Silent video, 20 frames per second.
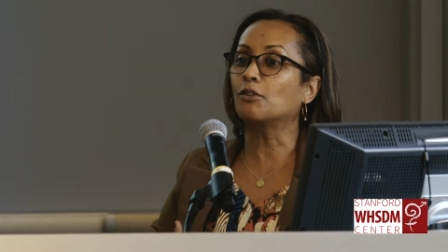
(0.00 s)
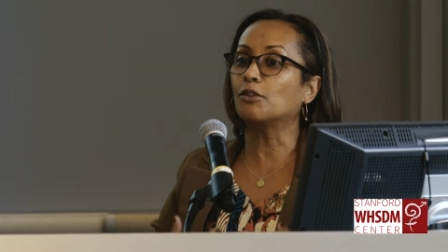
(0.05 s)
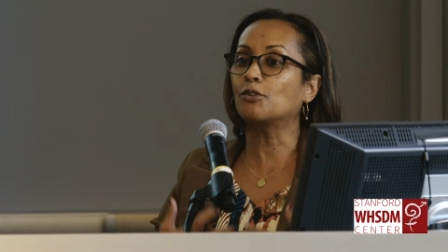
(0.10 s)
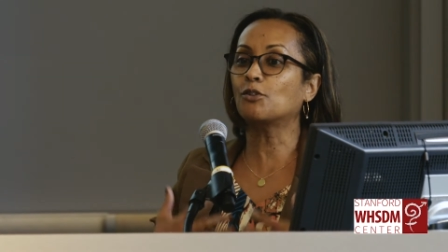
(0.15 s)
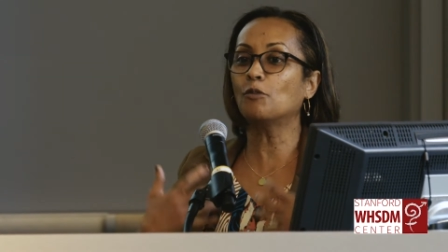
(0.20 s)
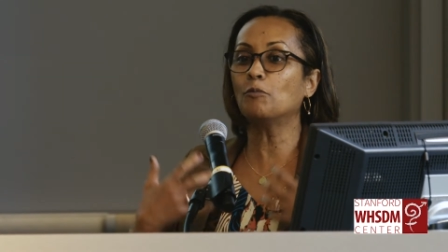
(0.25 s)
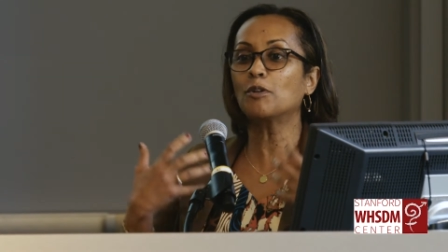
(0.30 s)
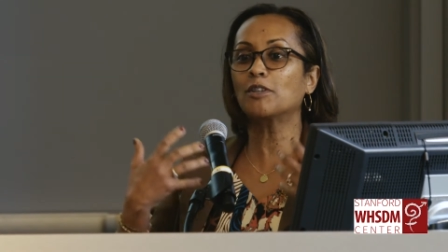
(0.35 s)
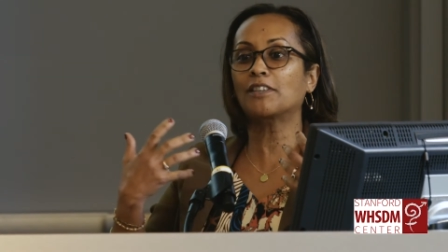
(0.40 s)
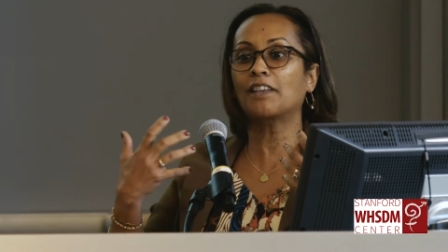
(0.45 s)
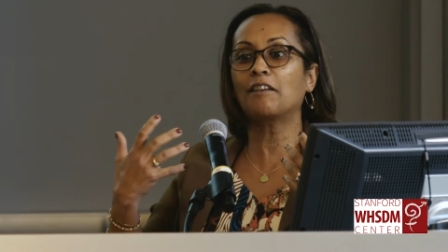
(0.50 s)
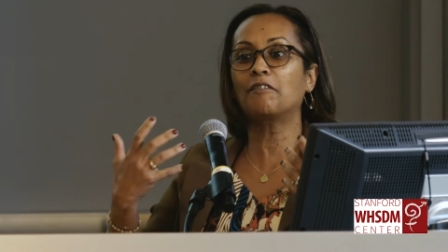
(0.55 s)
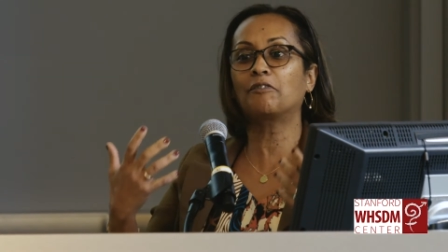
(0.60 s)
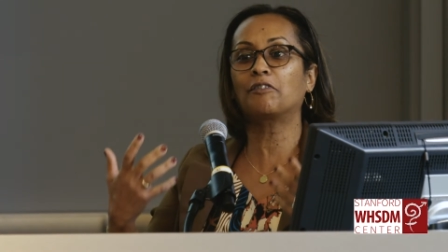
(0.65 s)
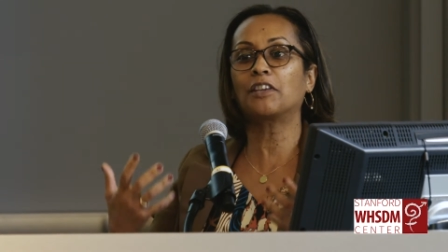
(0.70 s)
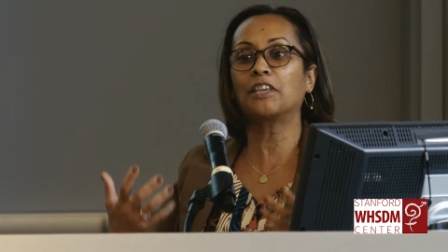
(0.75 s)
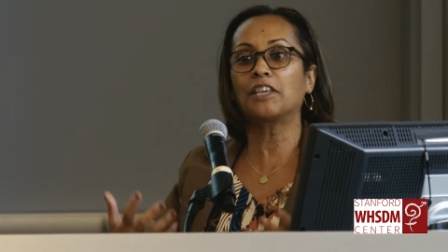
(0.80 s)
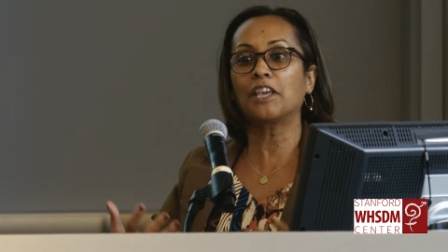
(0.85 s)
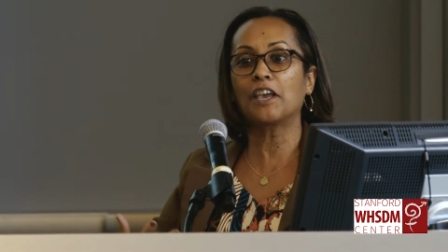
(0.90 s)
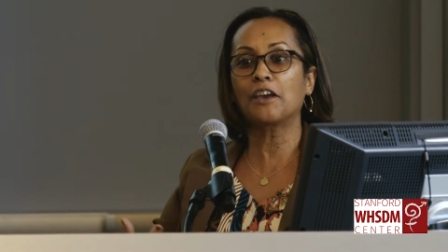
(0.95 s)
it's almost
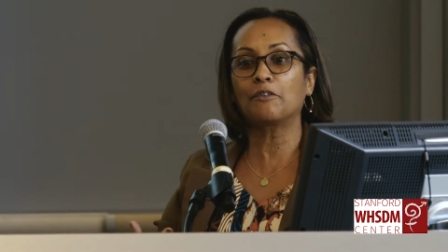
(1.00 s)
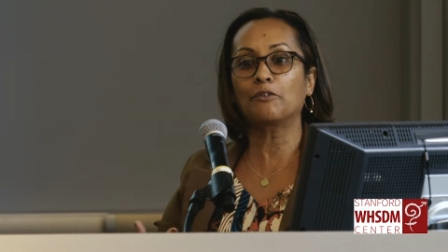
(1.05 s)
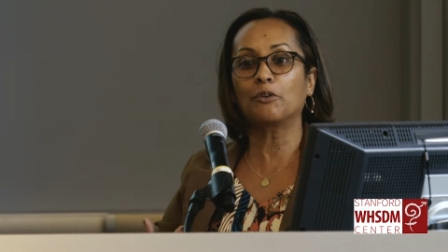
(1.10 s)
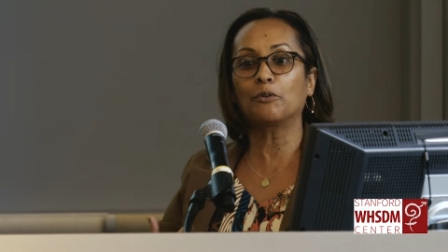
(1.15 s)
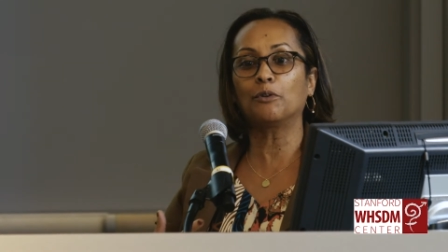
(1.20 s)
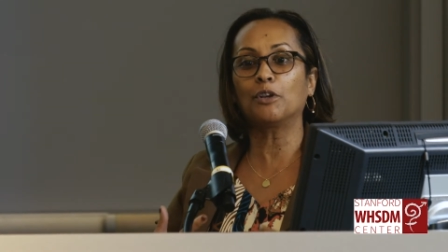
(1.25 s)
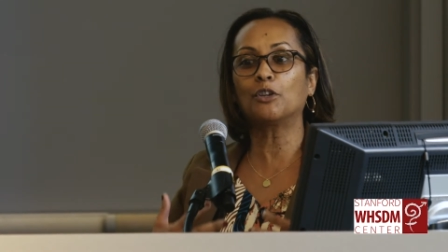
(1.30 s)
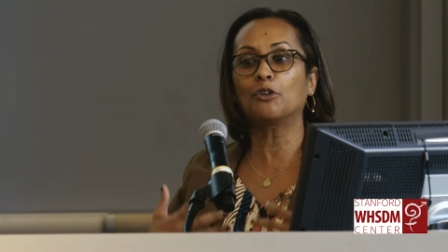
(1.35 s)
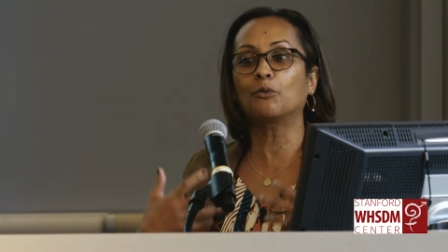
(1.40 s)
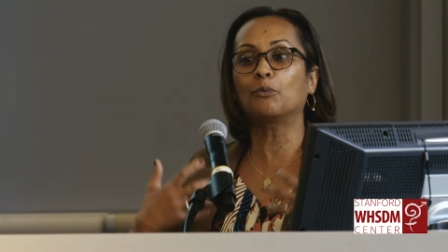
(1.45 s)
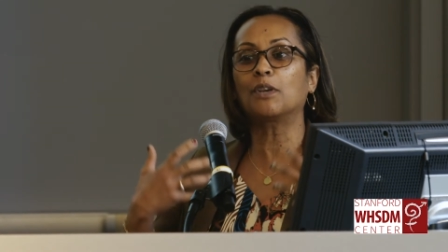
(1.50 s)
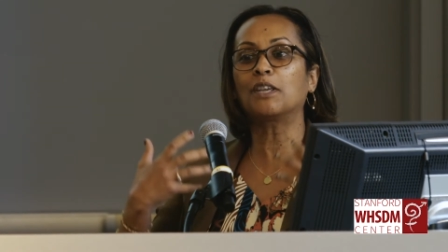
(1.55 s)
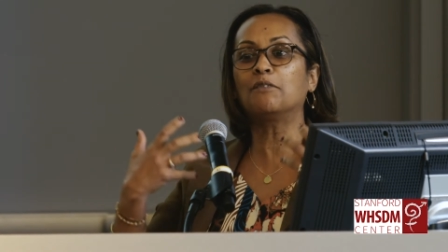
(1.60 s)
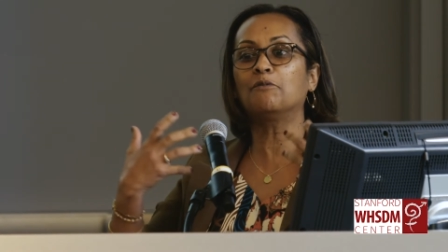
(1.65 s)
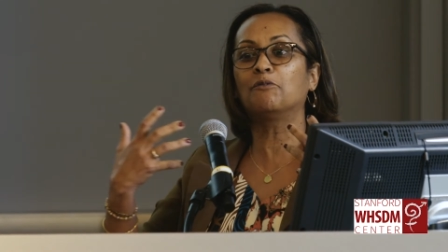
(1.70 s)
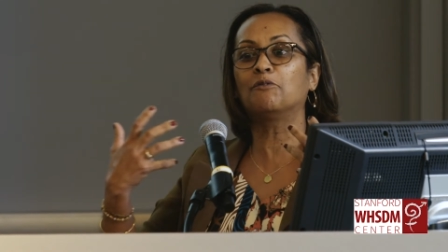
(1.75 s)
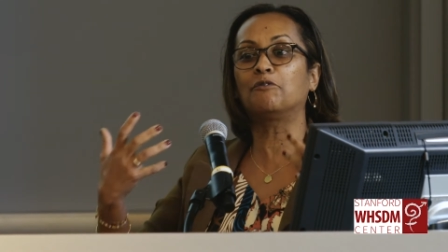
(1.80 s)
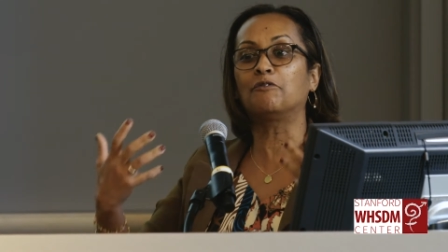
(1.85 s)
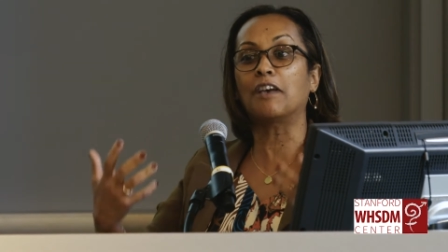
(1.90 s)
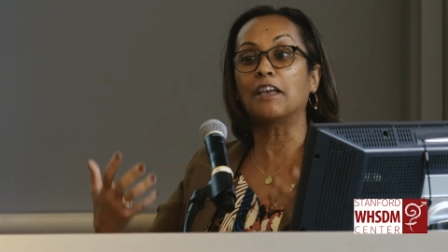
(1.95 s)
every year you need to
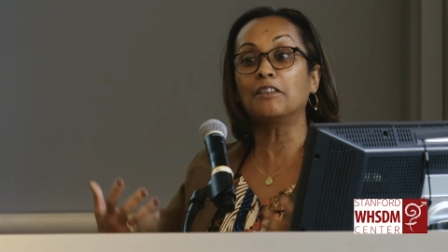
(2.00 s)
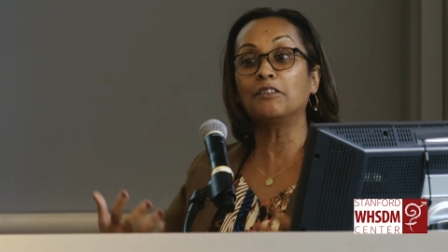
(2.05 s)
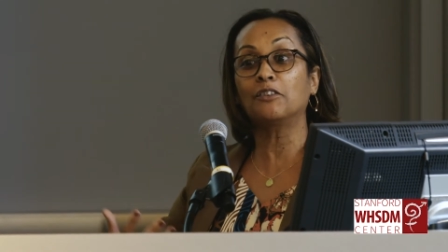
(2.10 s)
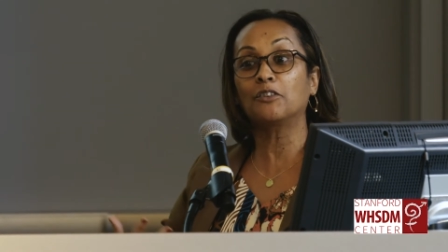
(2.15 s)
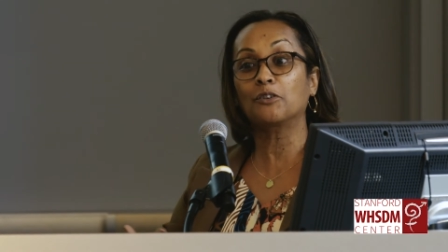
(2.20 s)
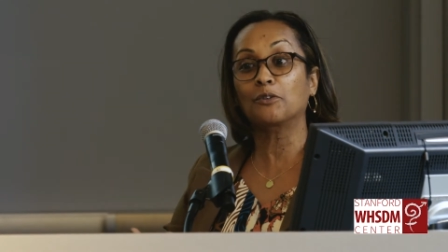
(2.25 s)
reinvent